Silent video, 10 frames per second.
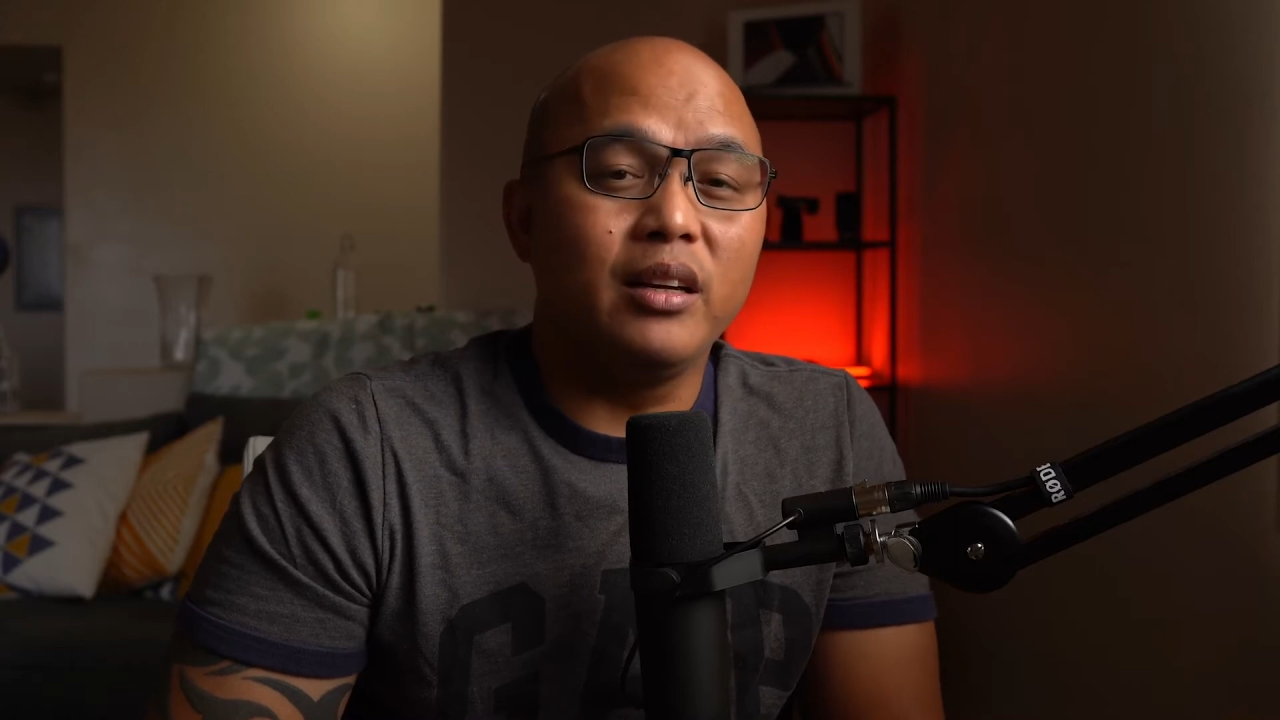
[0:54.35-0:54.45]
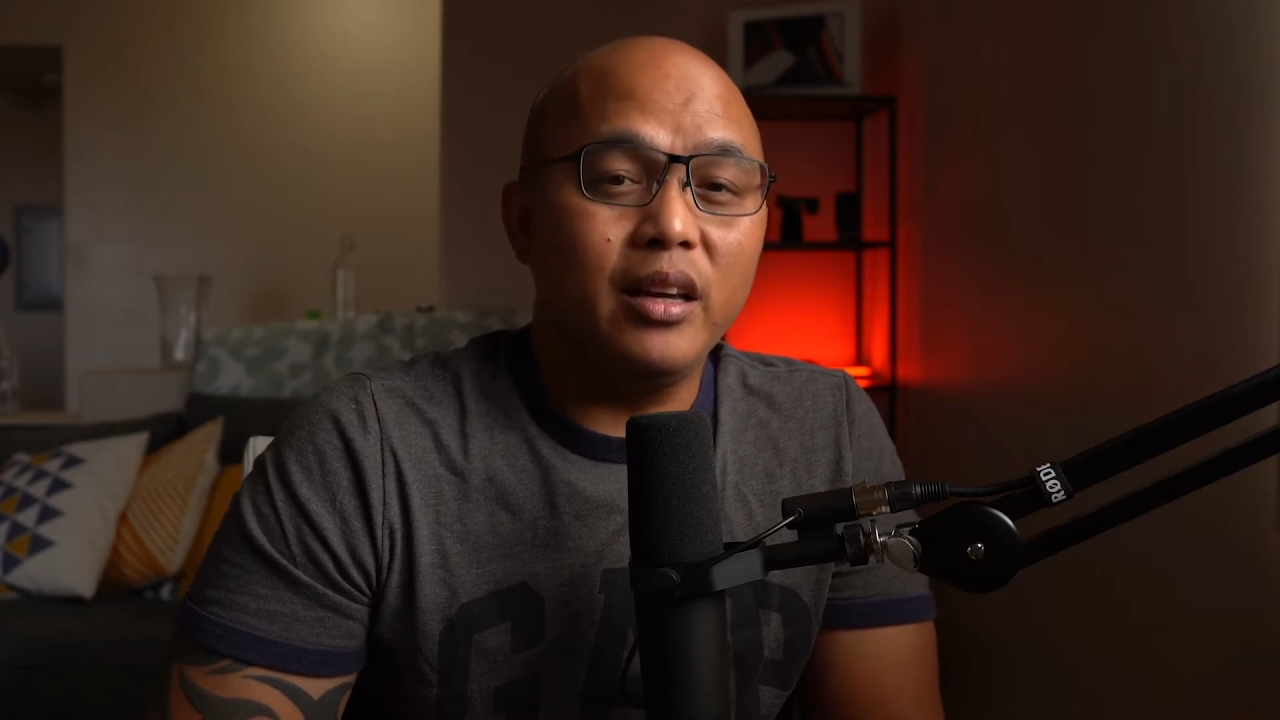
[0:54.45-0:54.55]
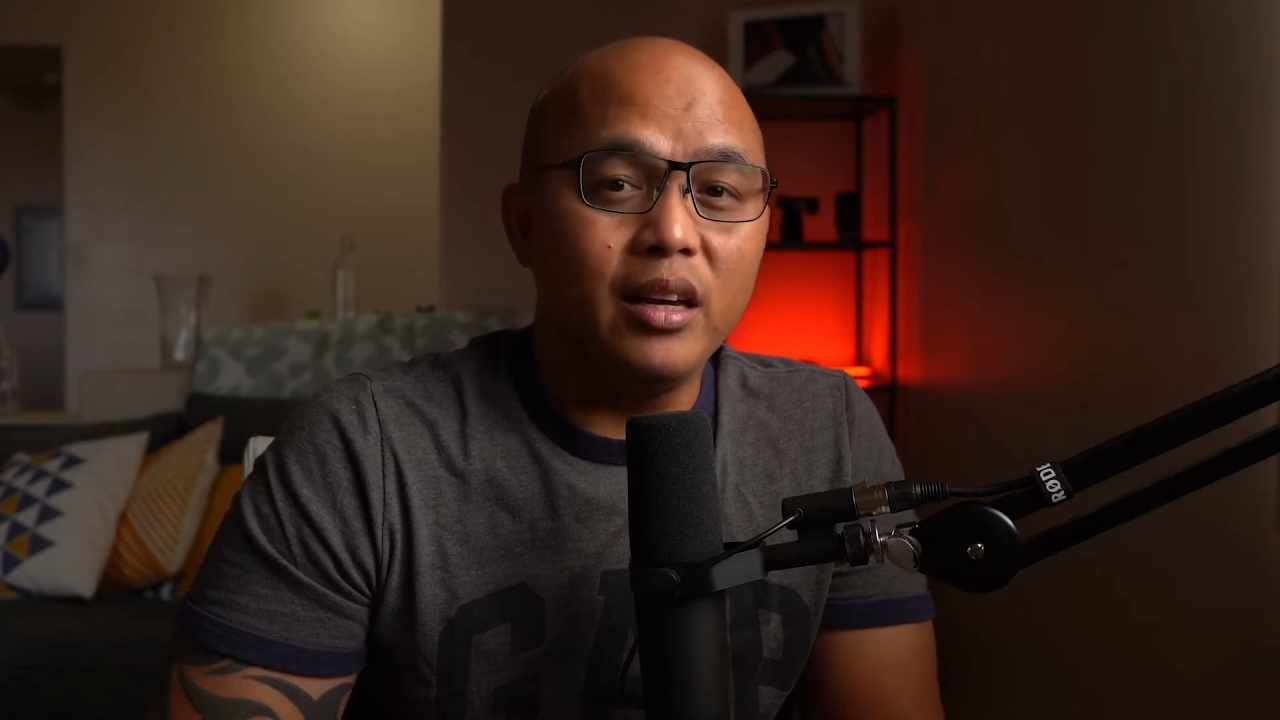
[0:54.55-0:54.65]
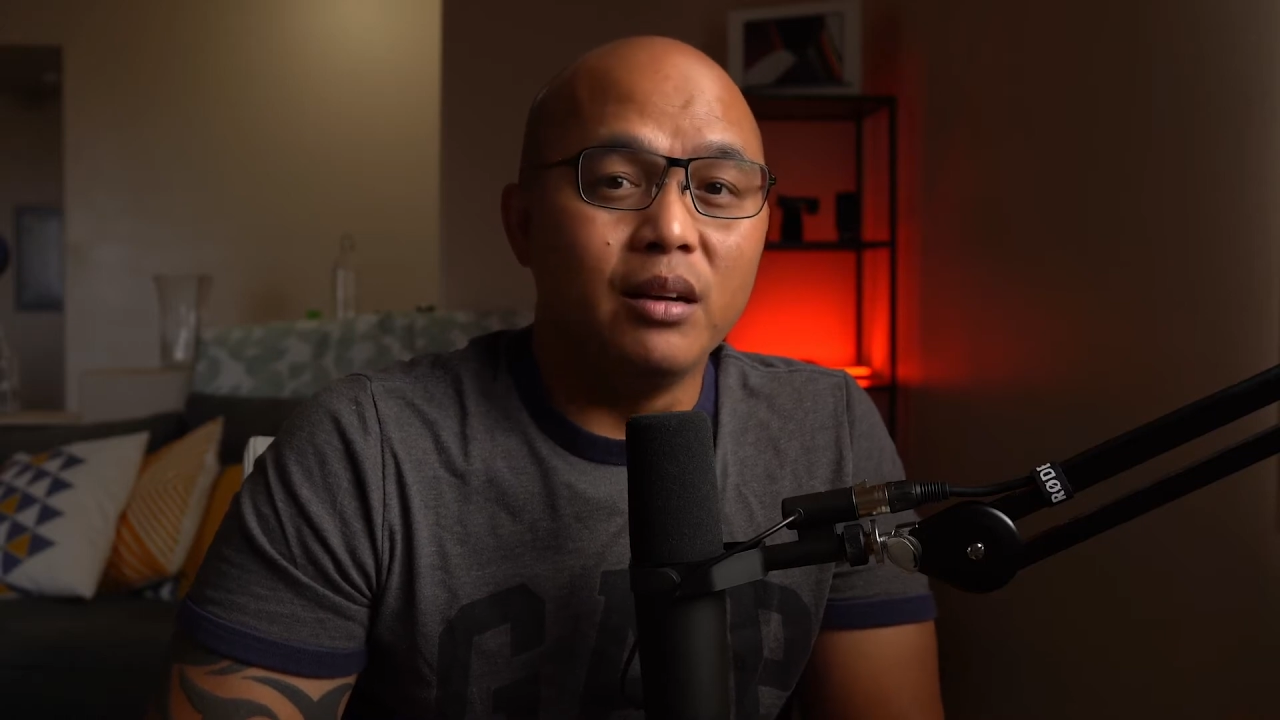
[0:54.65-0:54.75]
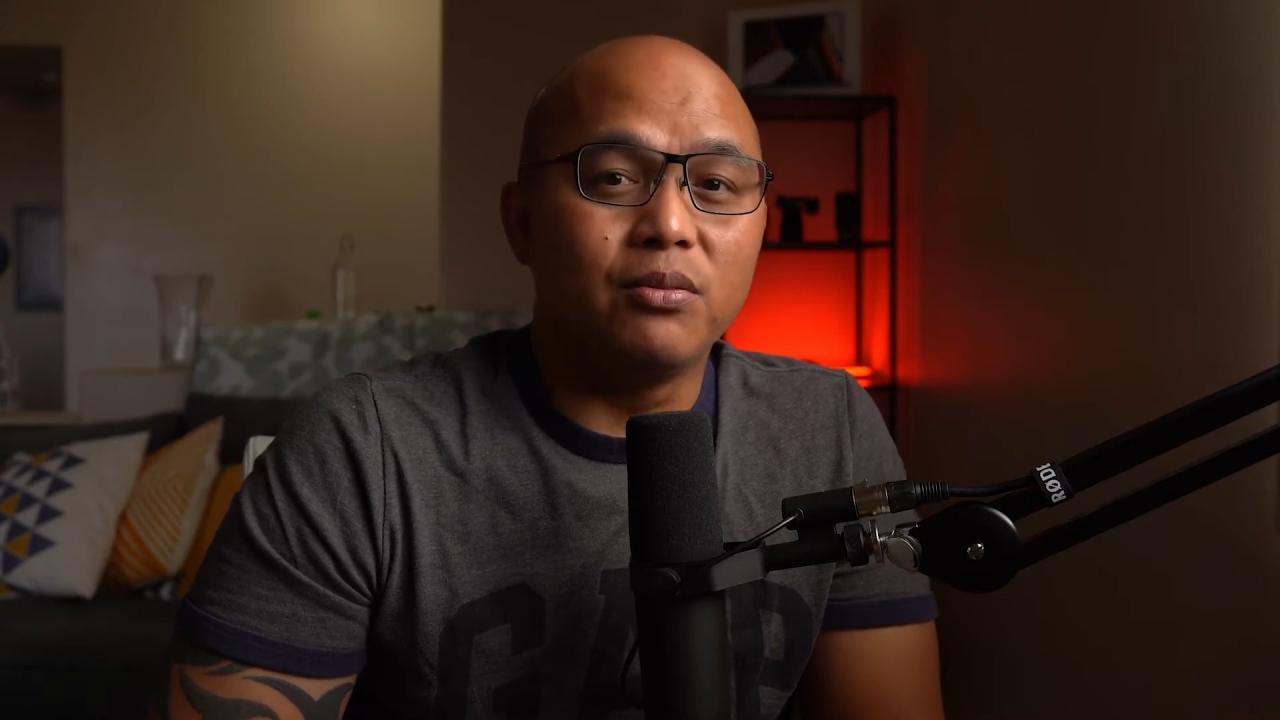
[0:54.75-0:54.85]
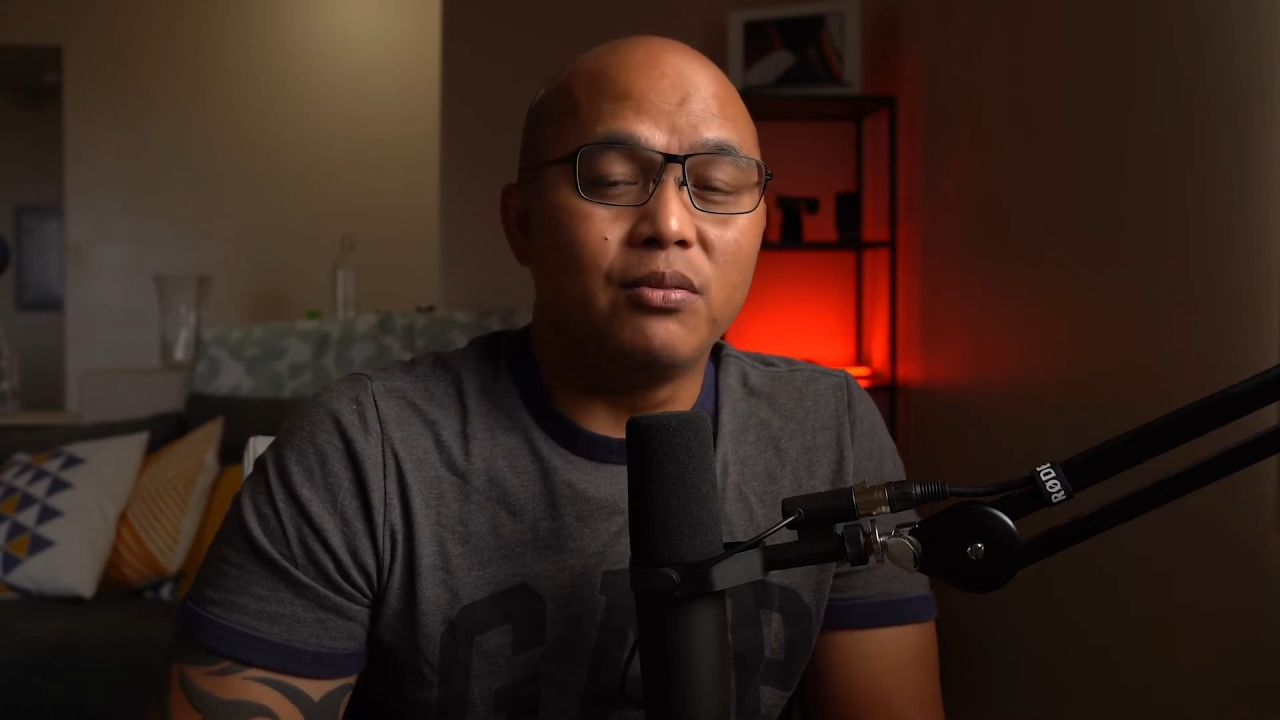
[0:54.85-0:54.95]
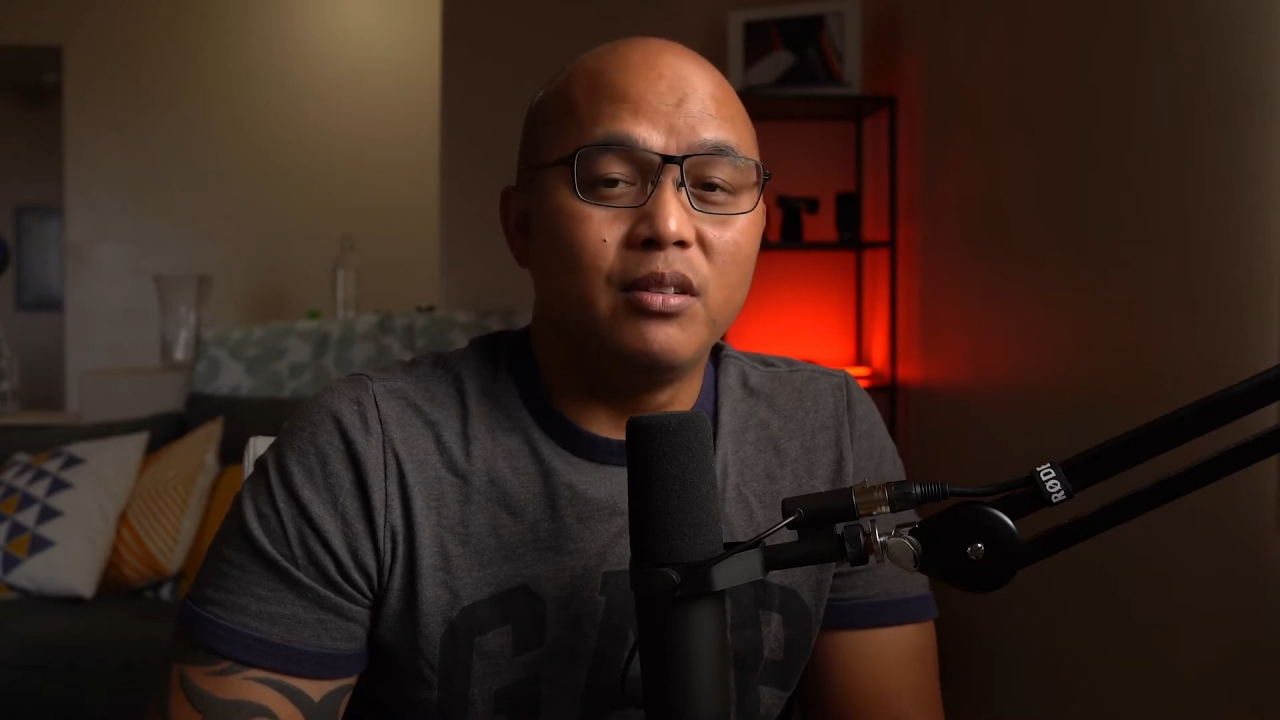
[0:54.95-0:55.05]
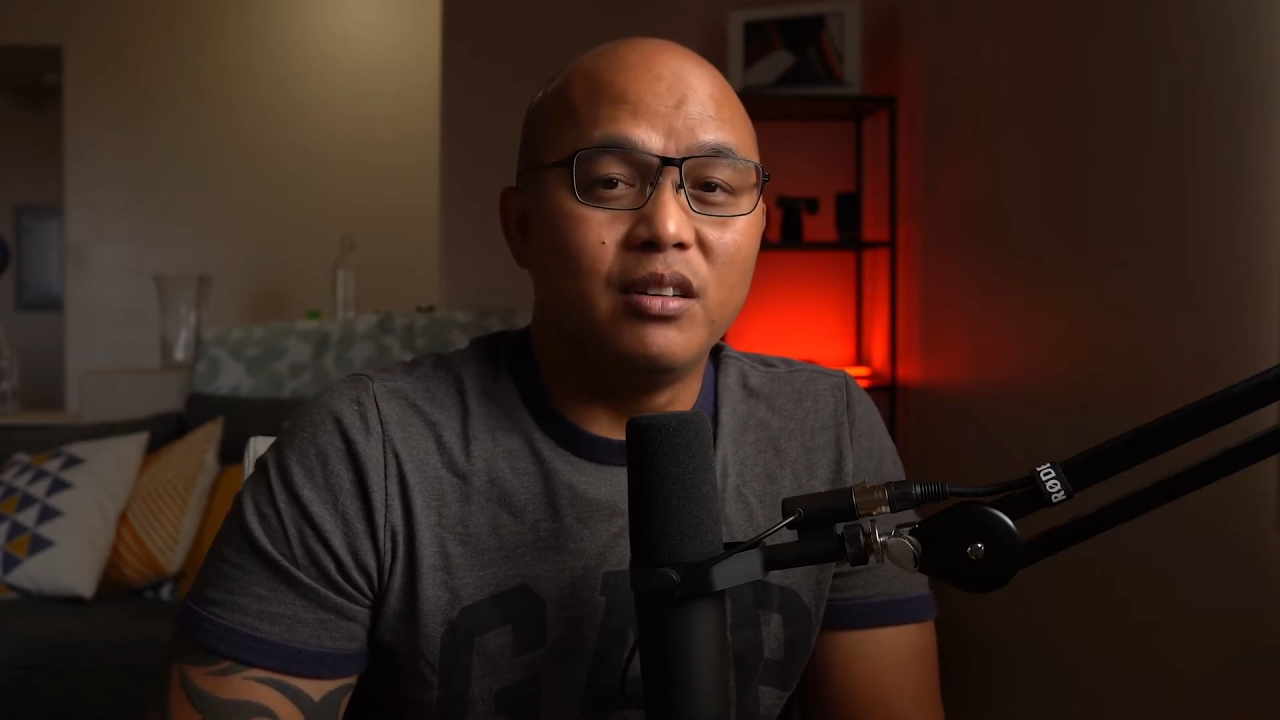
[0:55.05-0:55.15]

if